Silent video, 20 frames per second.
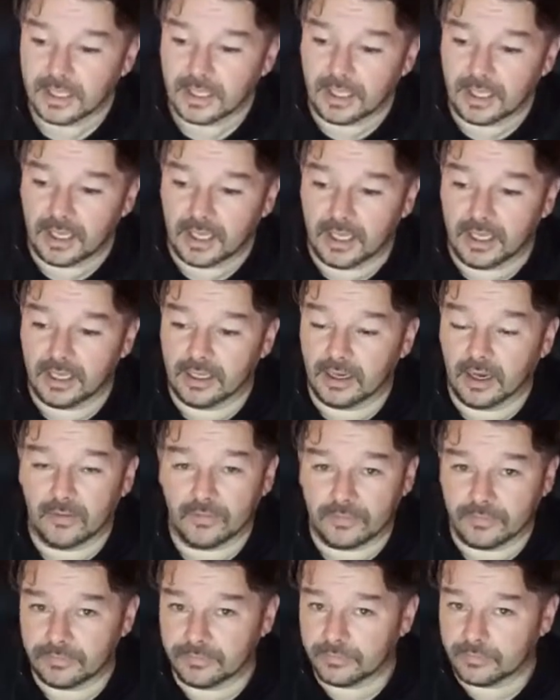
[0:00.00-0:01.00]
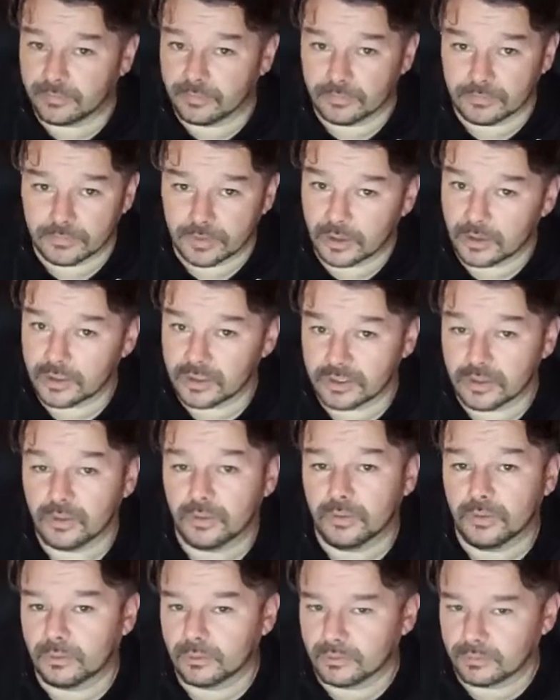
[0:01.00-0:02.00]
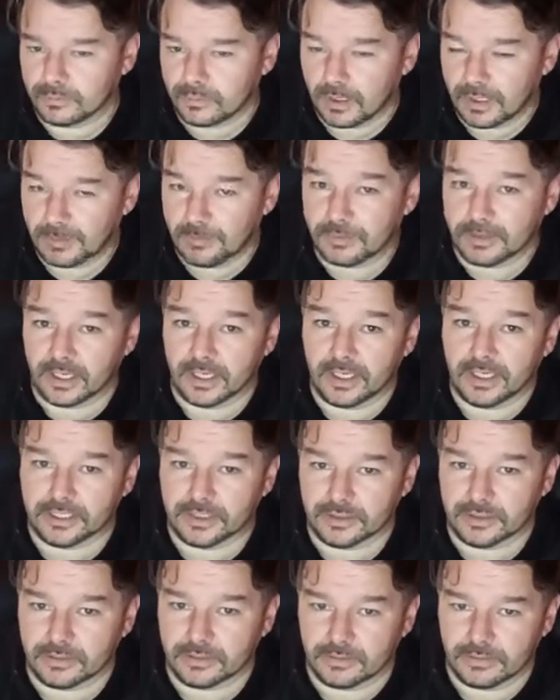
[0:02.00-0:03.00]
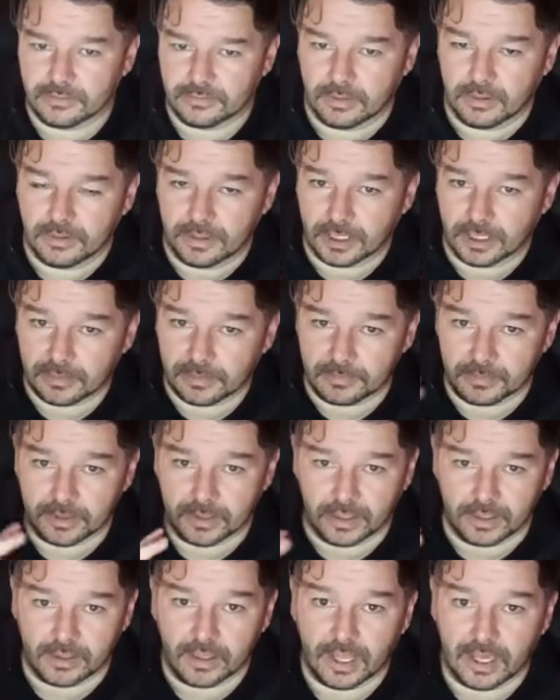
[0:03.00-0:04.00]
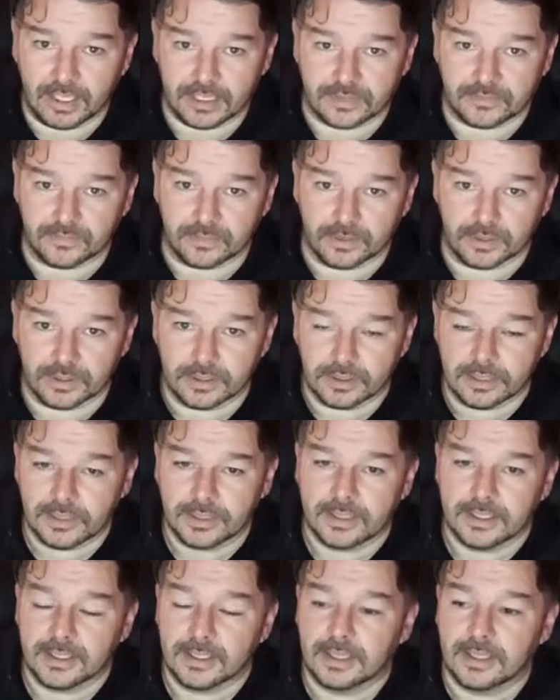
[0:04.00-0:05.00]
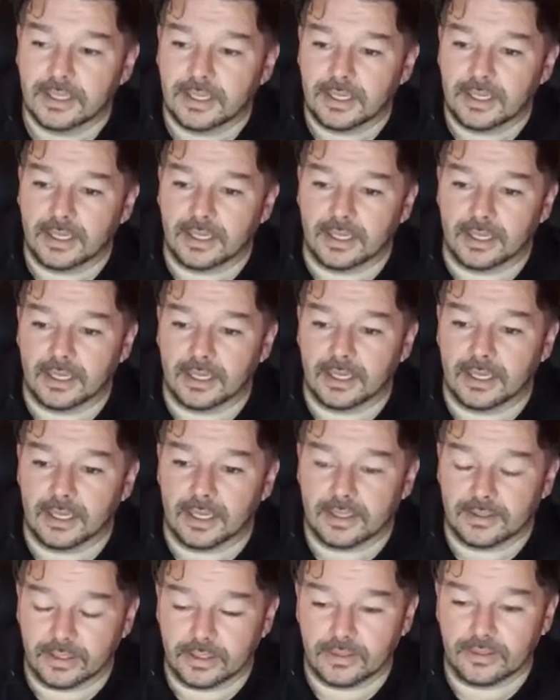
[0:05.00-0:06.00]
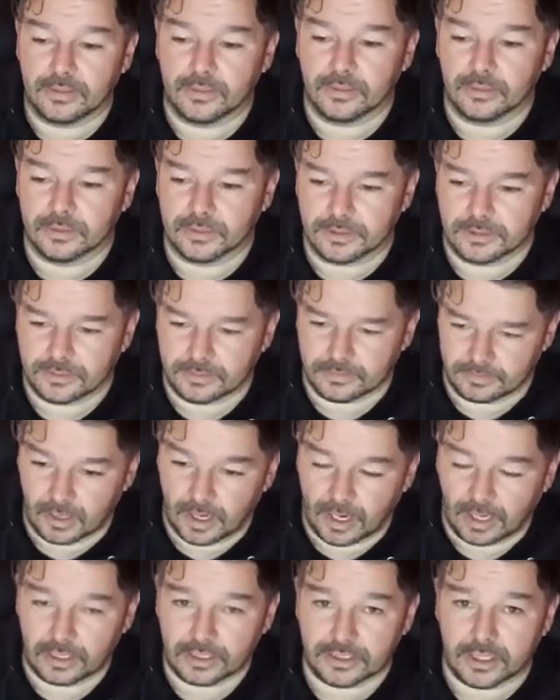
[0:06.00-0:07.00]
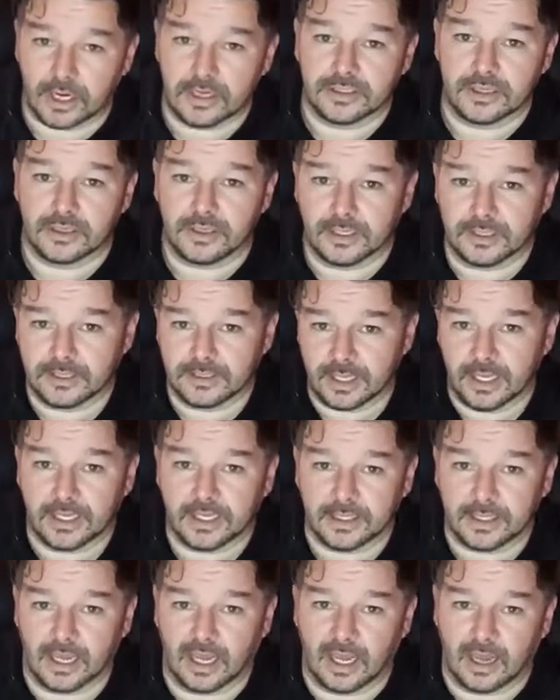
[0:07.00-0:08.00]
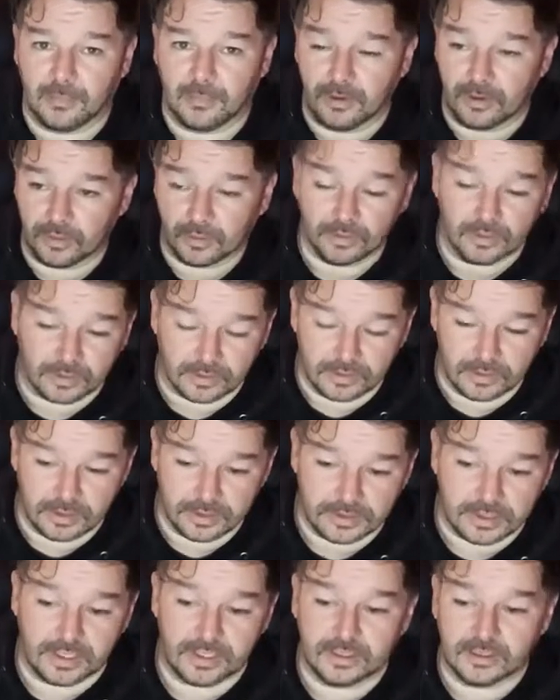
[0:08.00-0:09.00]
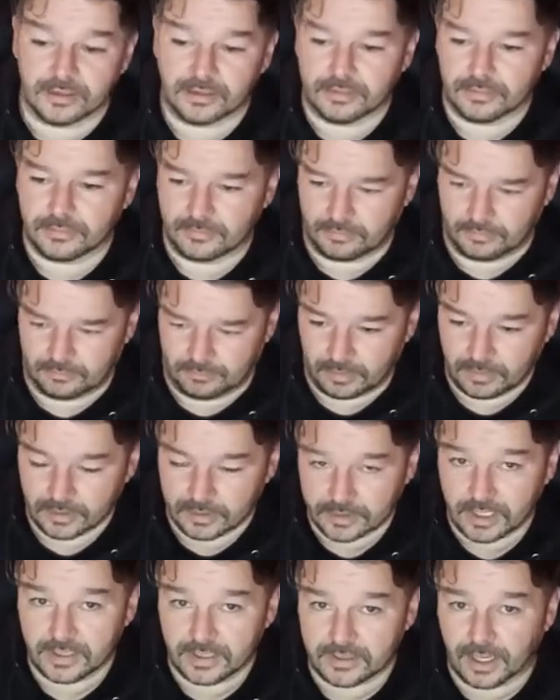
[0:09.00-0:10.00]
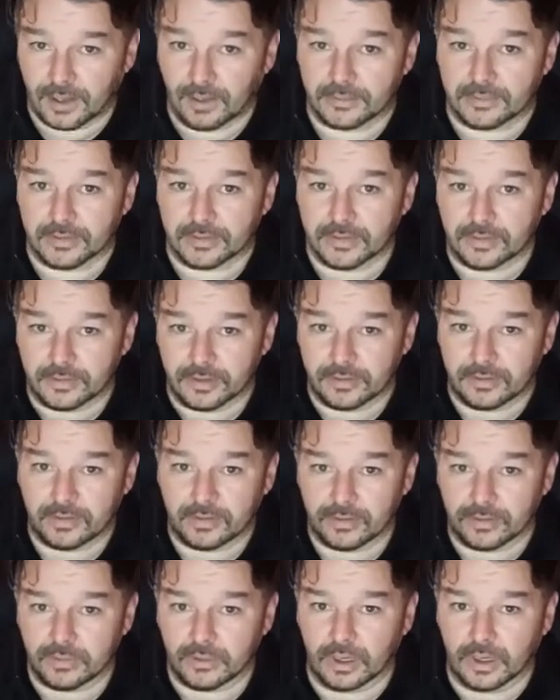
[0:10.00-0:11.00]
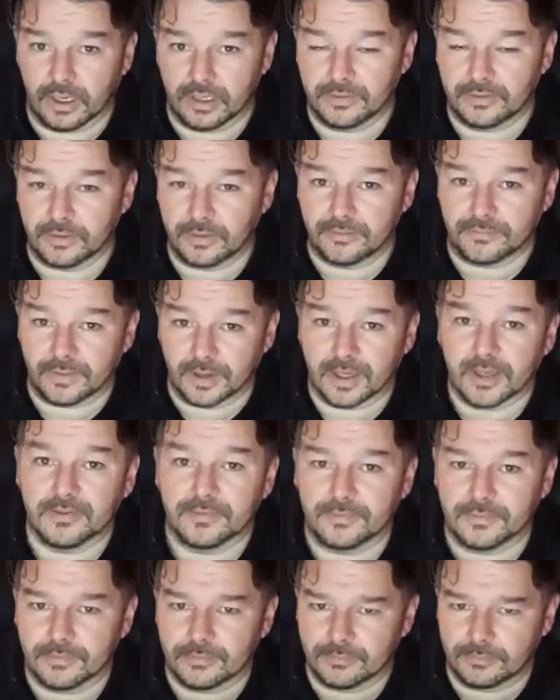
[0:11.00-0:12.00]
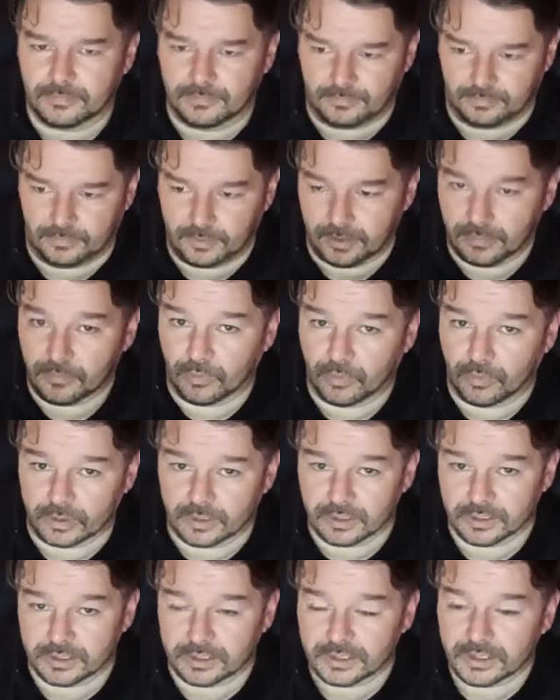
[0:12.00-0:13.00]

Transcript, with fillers: Uh, of there is no limitation that can be asked for, uh, and then those heart shards are then taken up by the oracles and sent out into, into another five immortals.